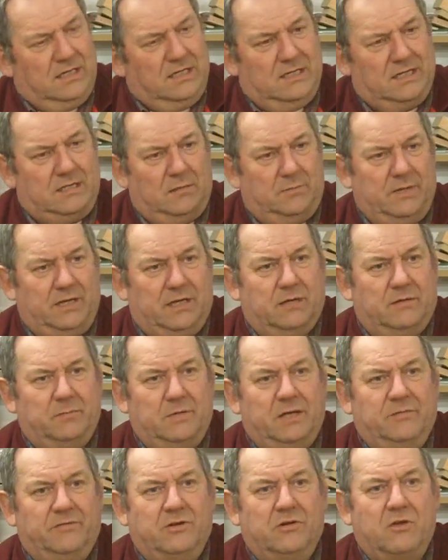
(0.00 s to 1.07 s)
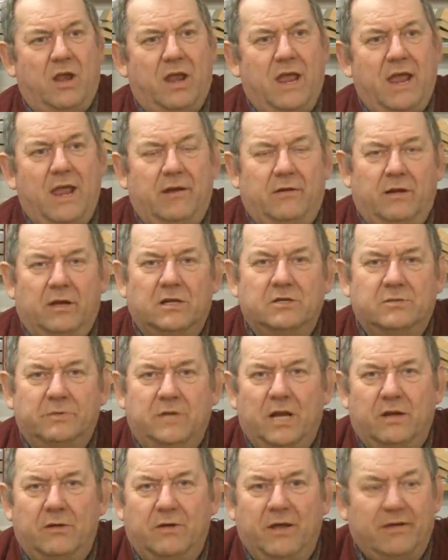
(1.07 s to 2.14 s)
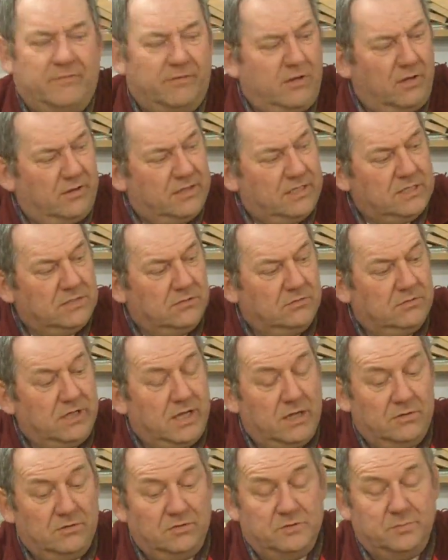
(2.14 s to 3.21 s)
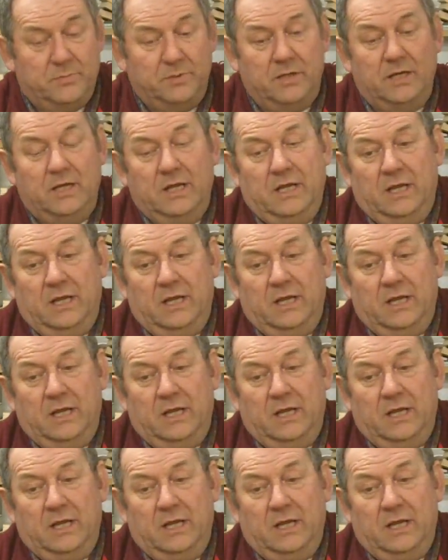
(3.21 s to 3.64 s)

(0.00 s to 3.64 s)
A bit of a grey area because we don't know how far this all goes, but